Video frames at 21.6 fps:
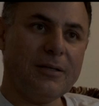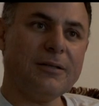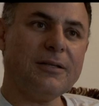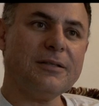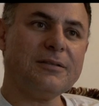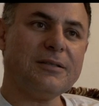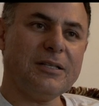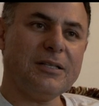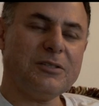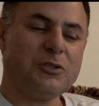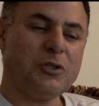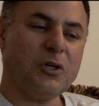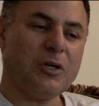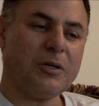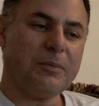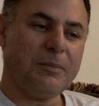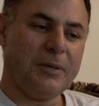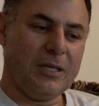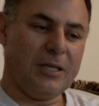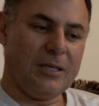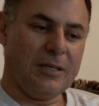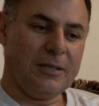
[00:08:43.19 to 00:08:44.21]
It took
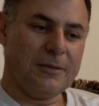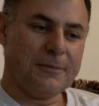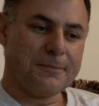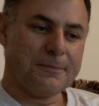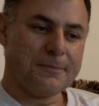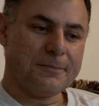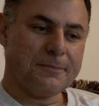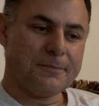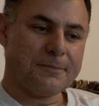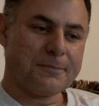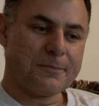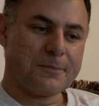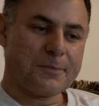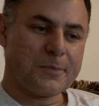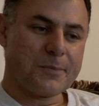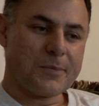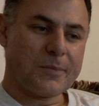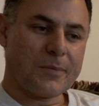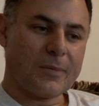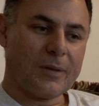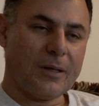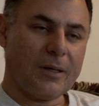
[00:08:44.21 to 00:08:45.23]
me
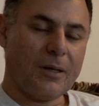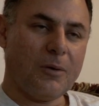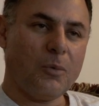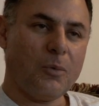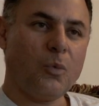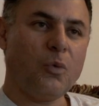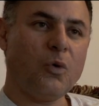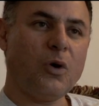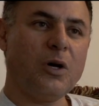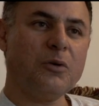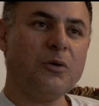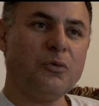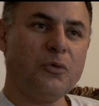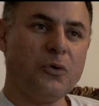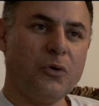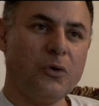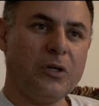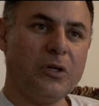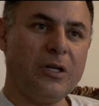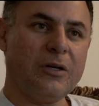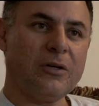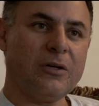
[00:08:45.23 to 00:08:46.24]
one
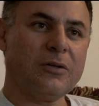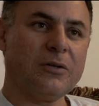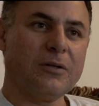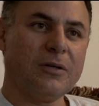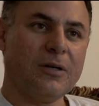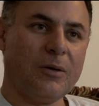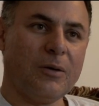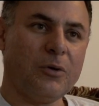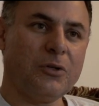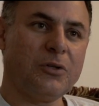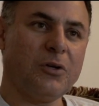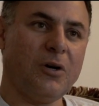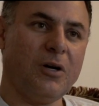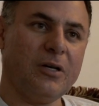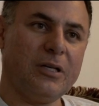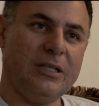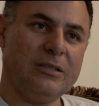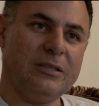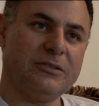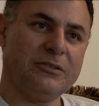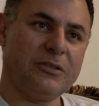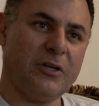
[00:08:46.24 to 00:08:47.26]
full year, and we're
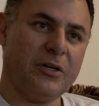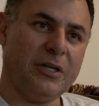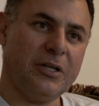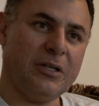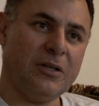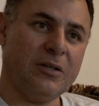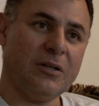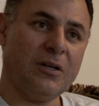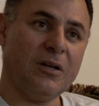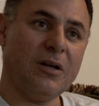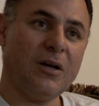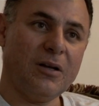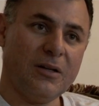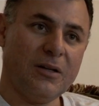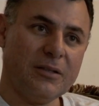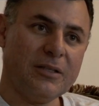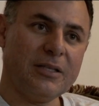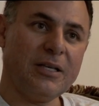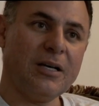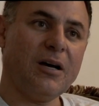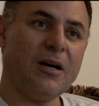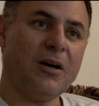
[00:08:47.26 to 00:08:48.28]
talking starting
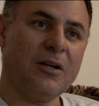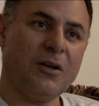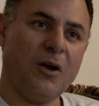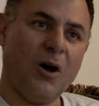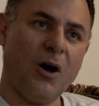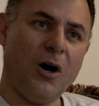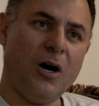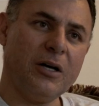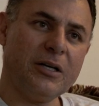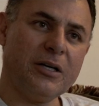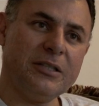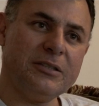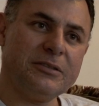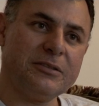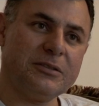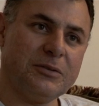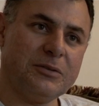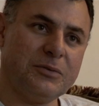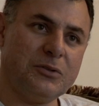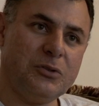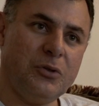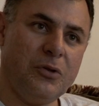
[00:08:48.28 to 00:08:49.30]
on
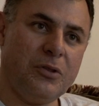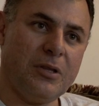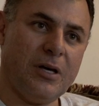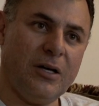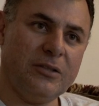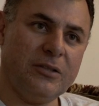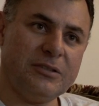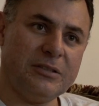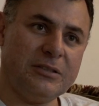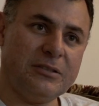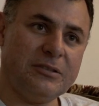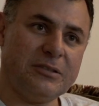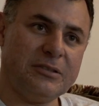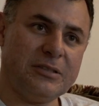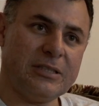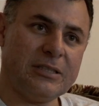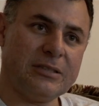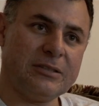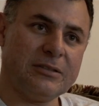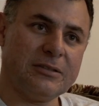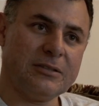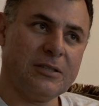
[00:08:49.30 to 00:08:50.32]
August of
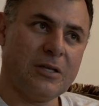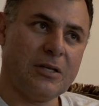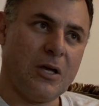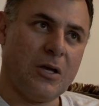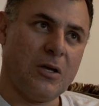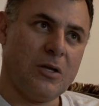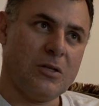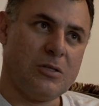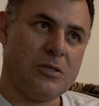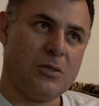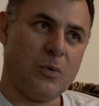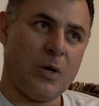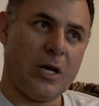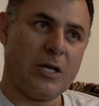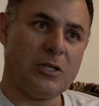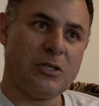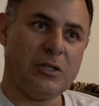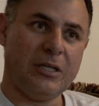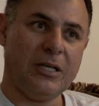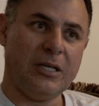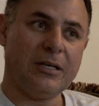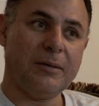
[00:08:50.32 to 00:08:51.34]
2006 to
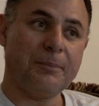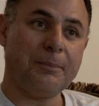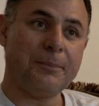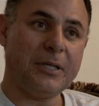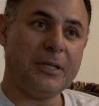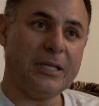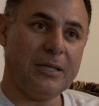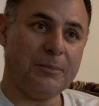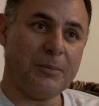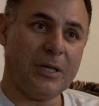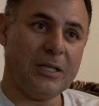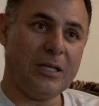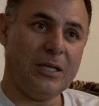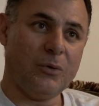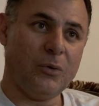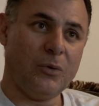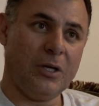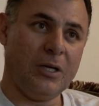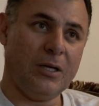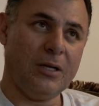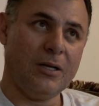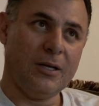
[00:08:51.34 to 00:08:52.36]
actually completing my
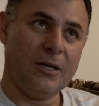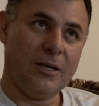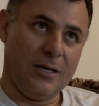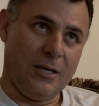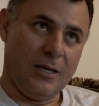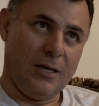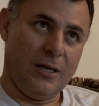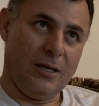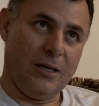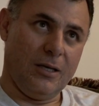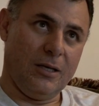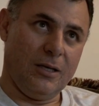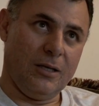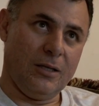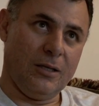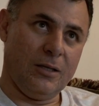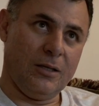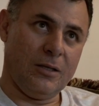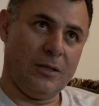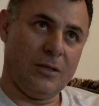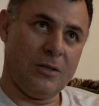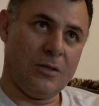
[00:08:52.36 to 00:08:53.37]
degree
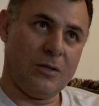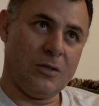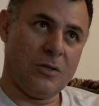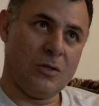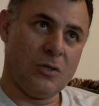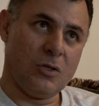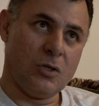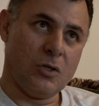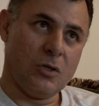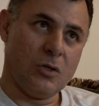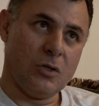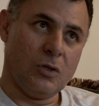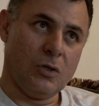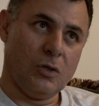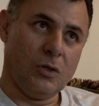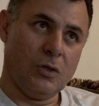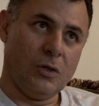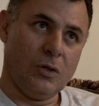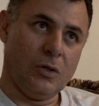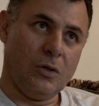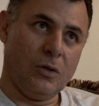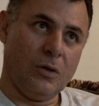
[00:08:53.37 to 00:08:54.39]
in
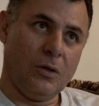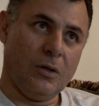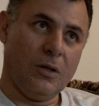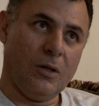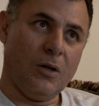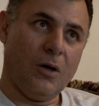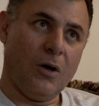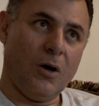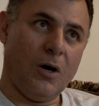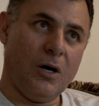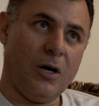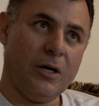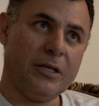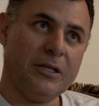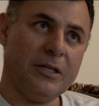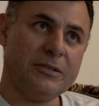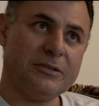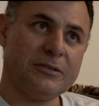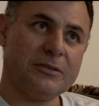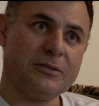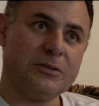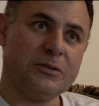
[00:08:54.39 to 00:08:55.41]

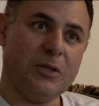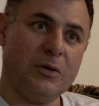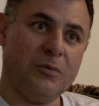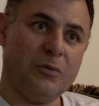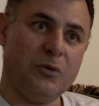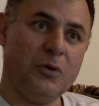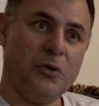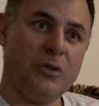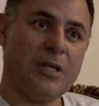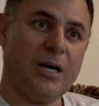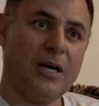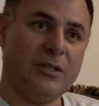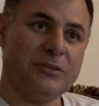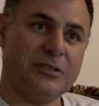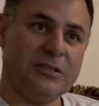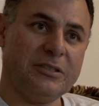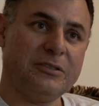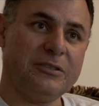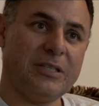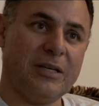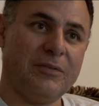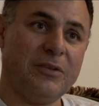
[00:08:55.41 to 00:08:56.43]
August of
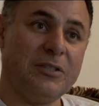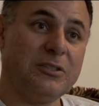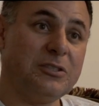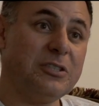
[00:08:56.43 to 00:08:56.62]
2007.